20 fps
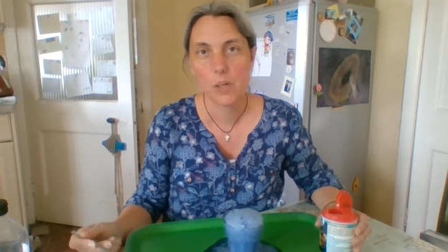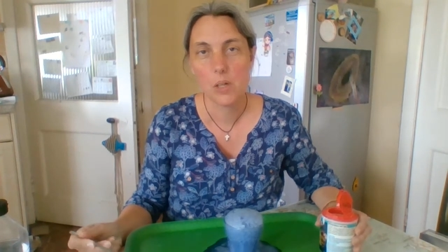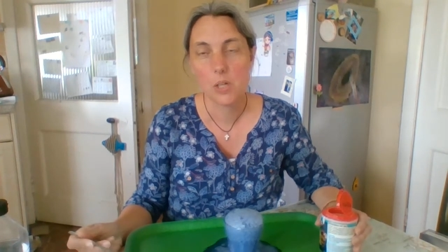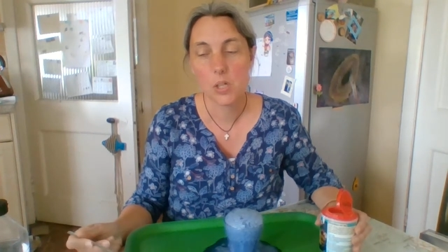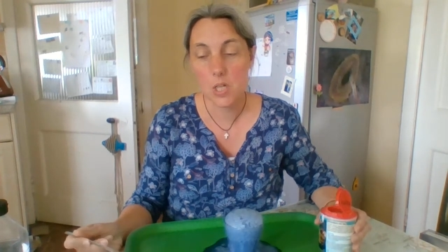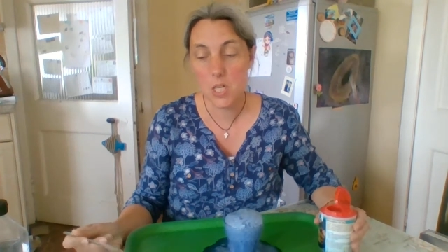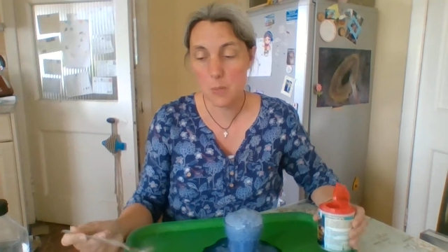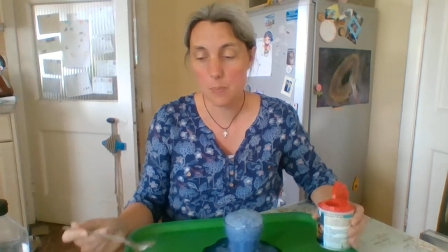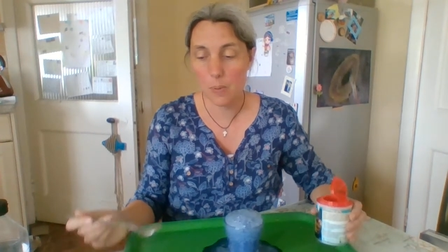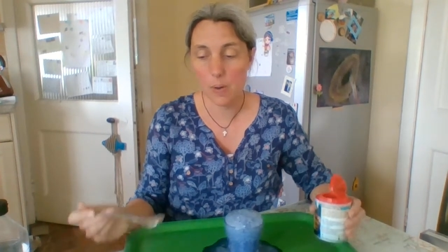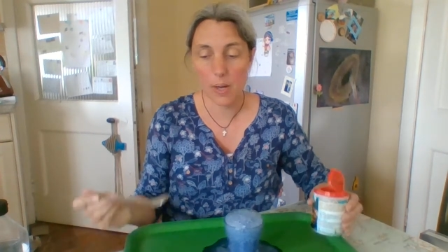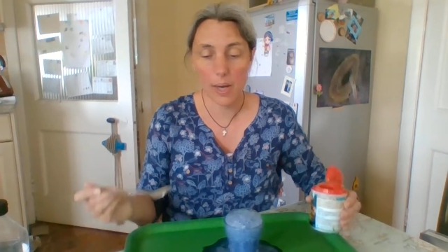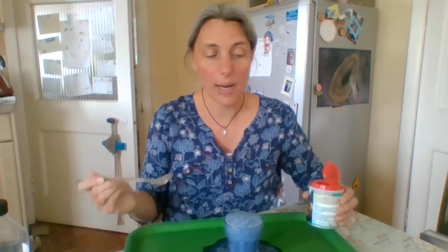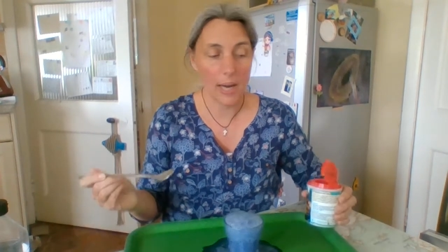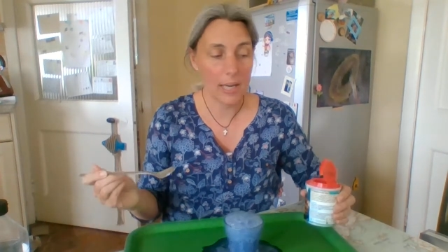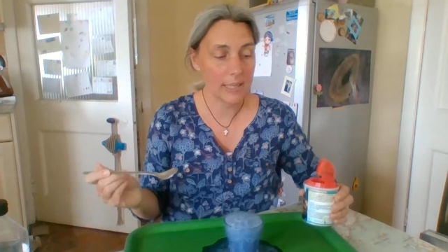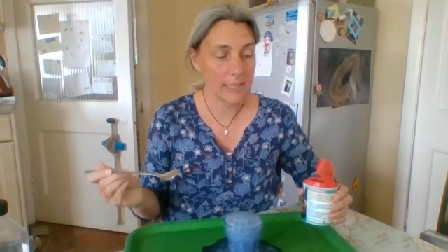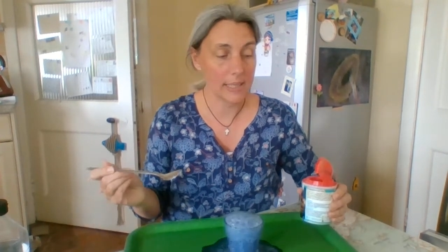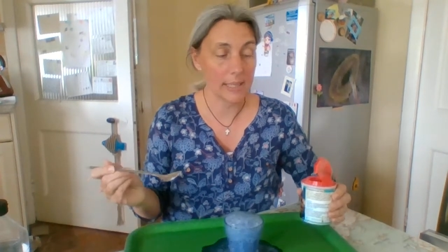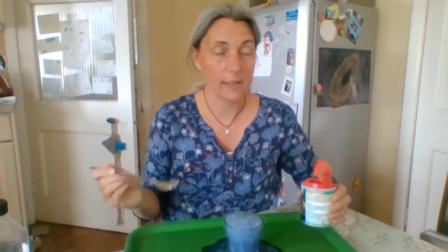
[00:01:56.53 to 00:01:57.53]
Just by
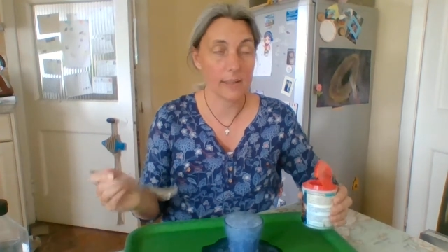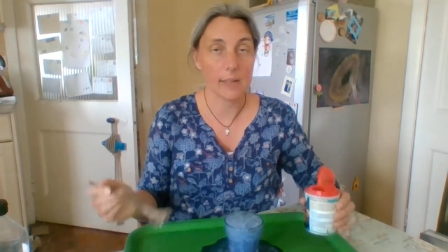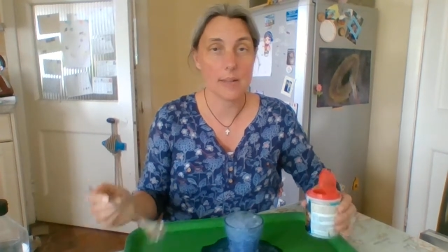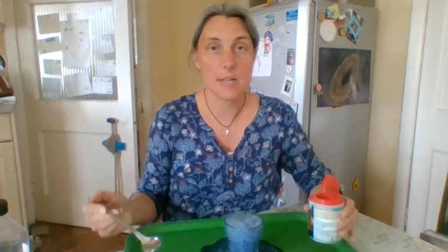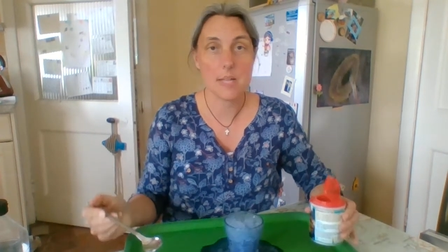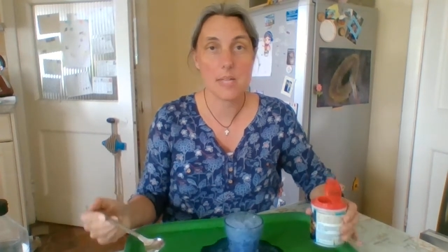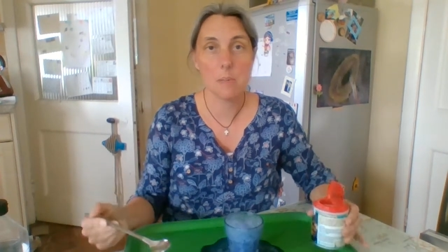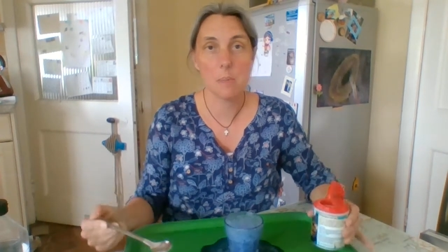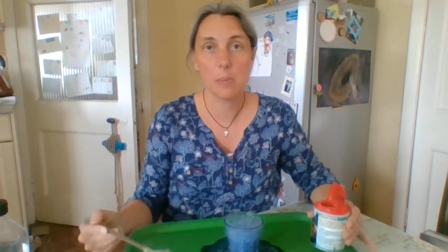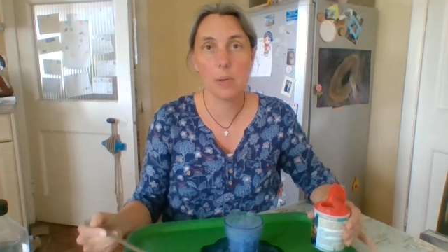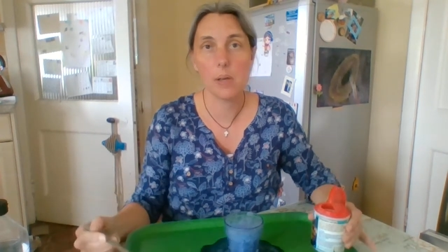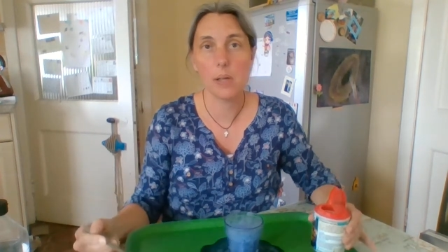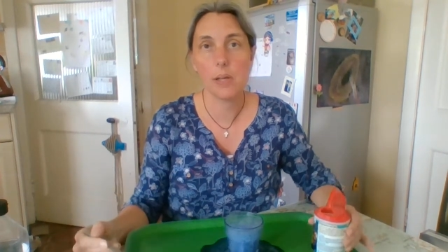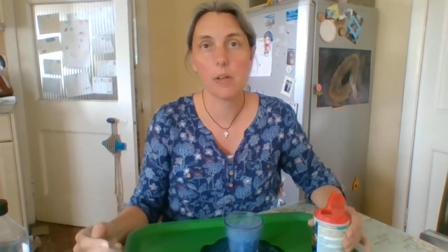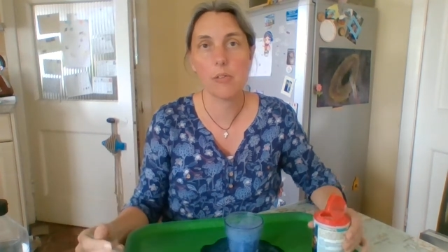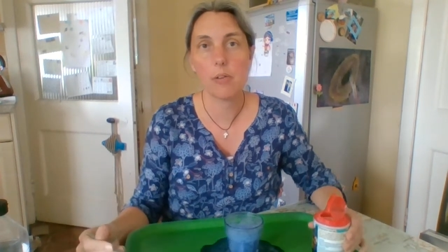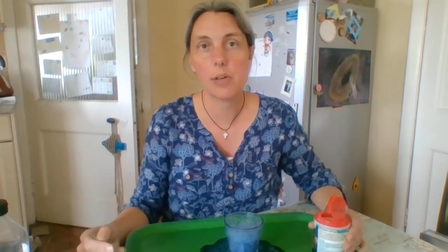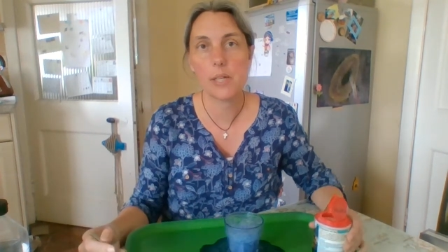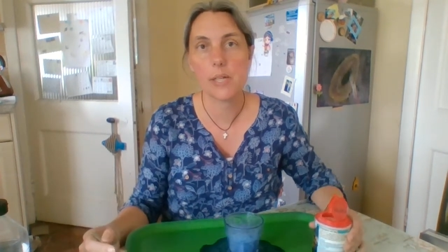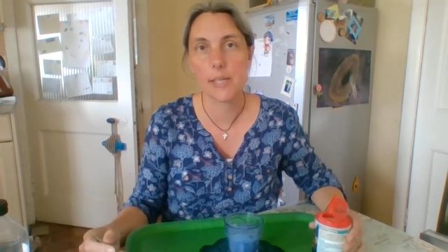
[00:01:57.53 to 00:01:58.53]
adding that simple
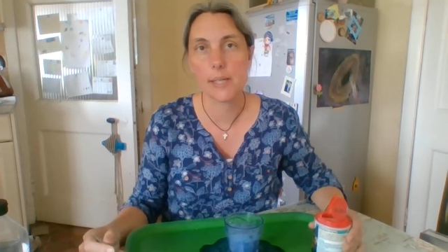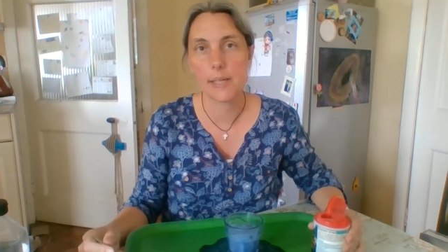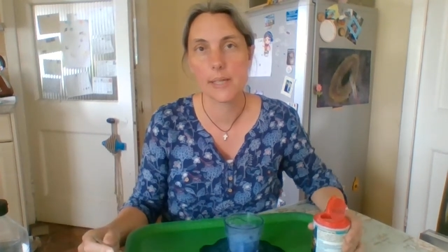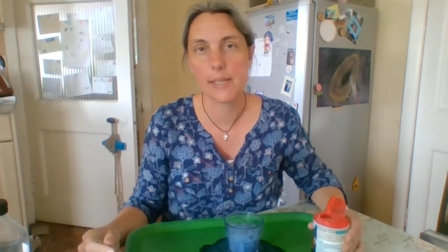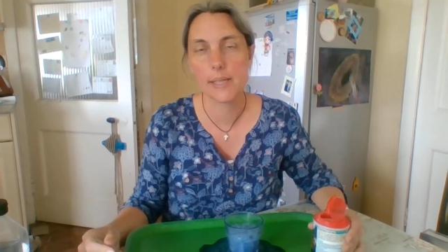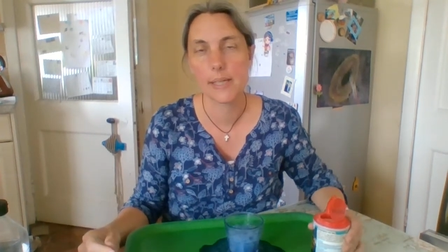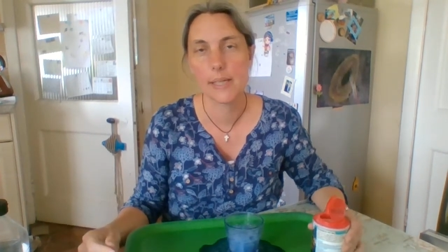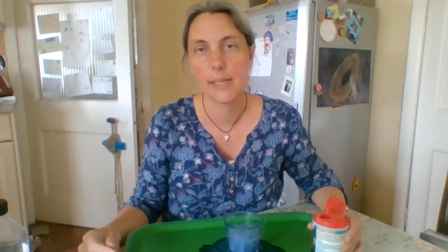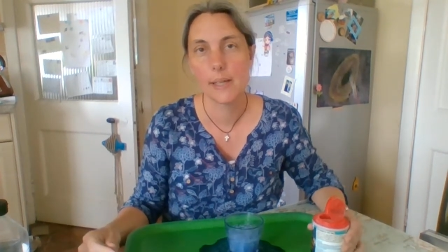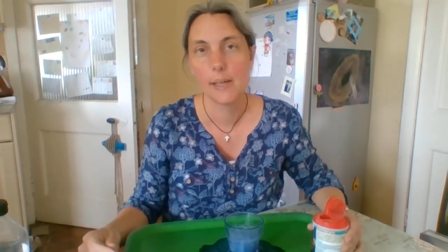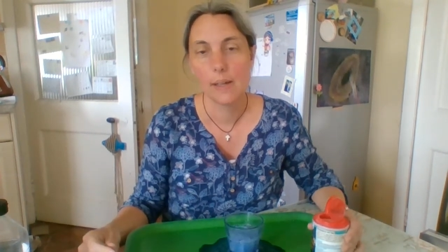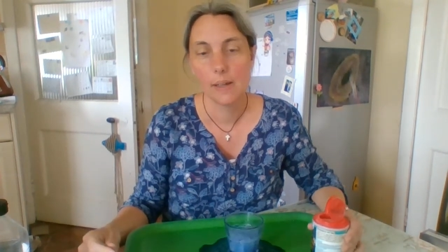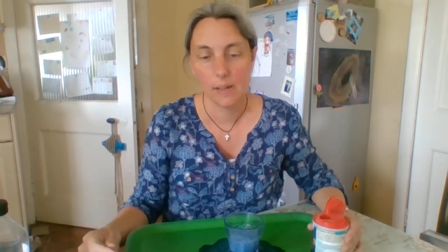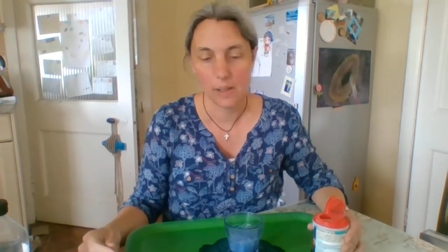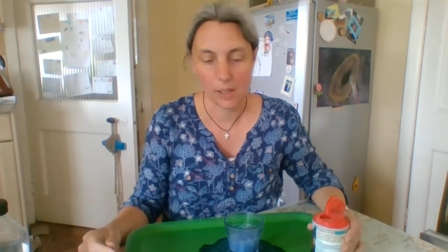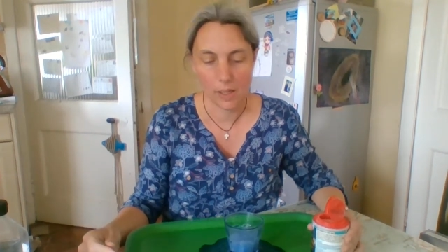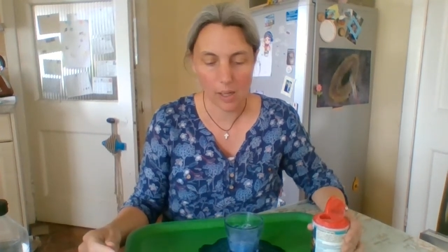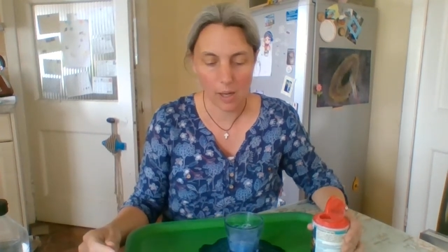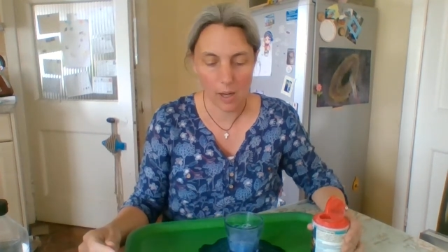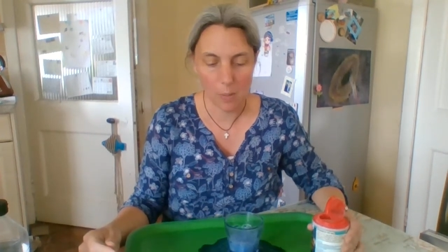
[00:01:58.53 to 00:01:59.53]
ingredient, the
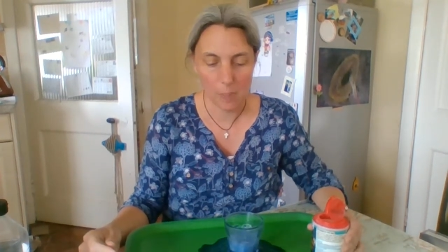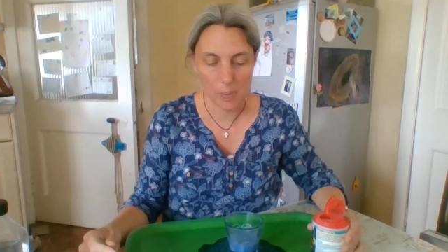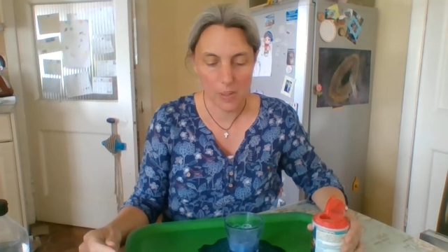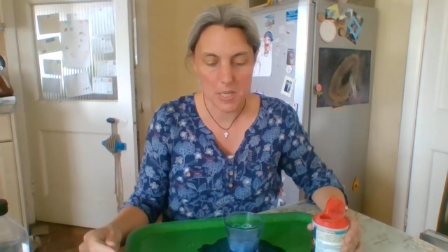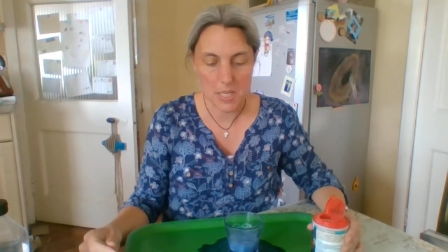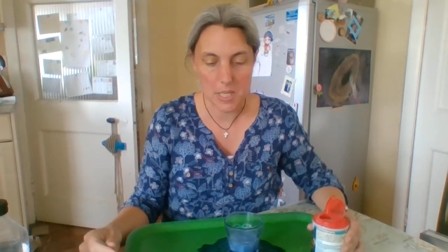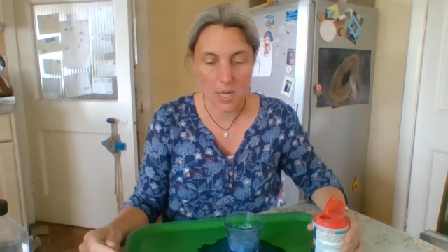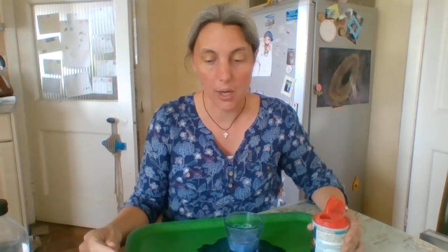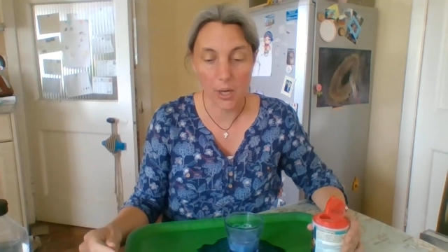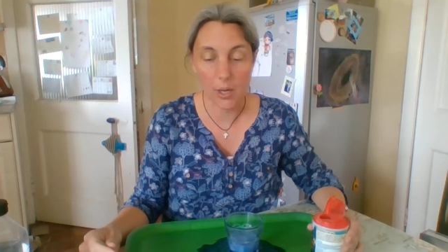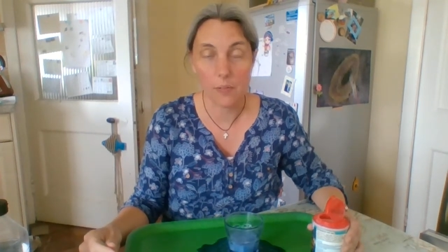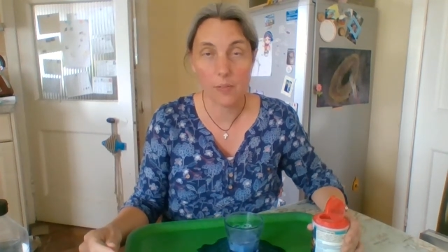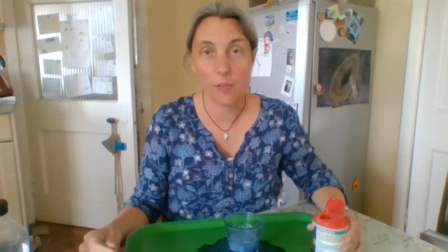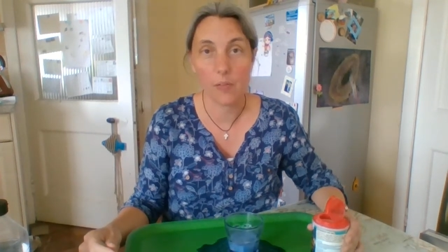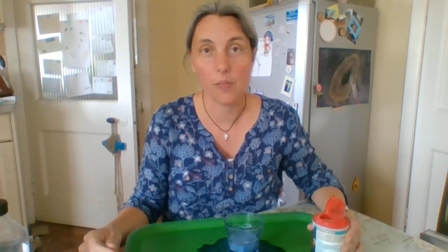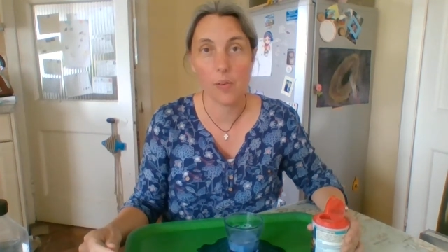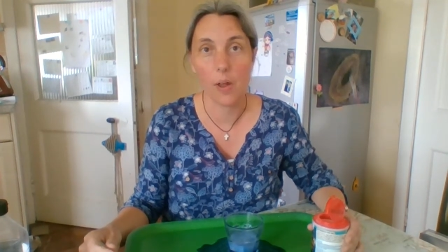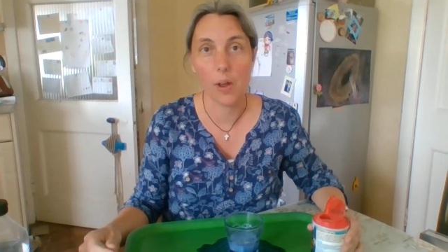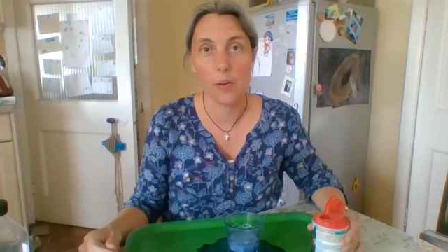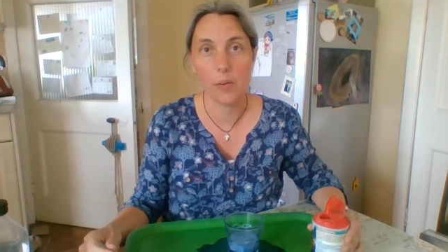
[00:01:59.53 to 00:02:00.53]
cup has
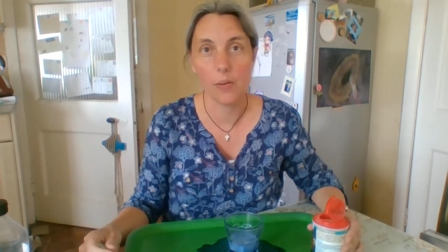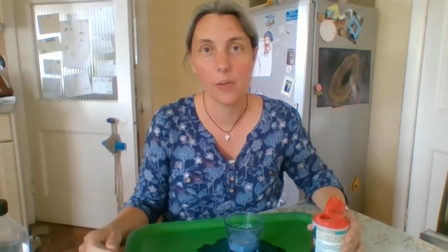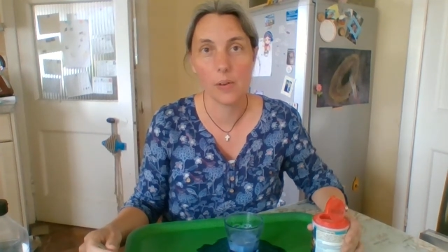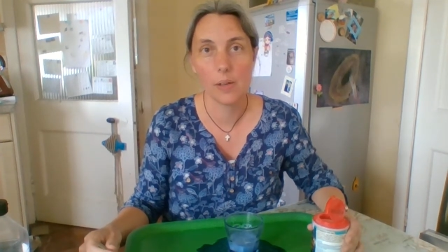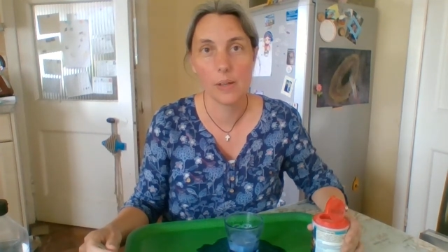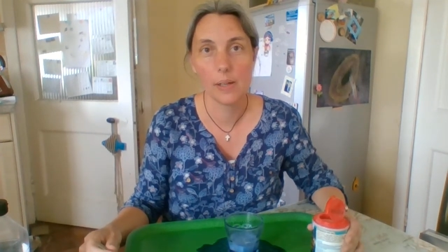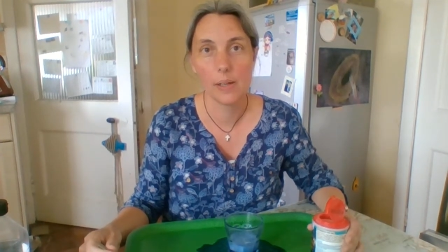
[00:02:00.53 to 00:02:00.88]
overflown.